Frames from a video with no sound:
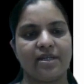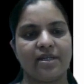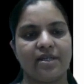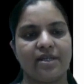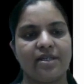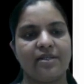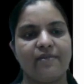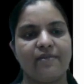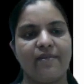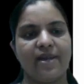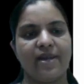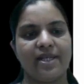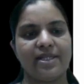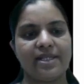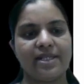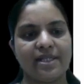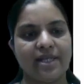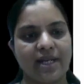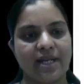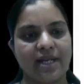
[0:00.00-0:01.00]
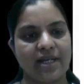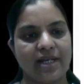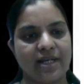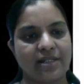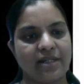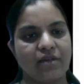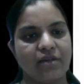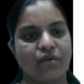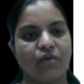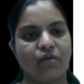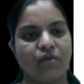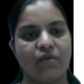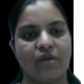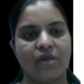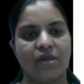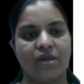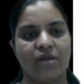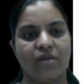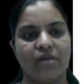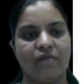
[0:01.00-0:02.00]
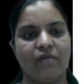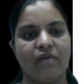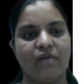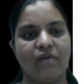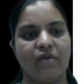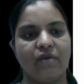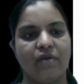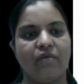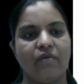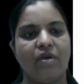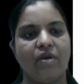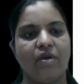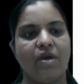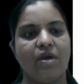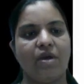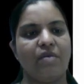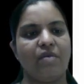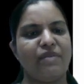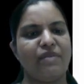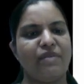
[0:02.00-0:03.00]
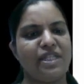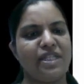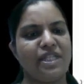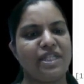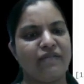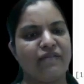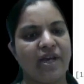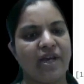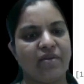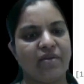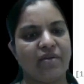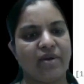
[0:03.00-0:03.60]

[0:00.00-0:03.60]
It's basic dataset overview, missing value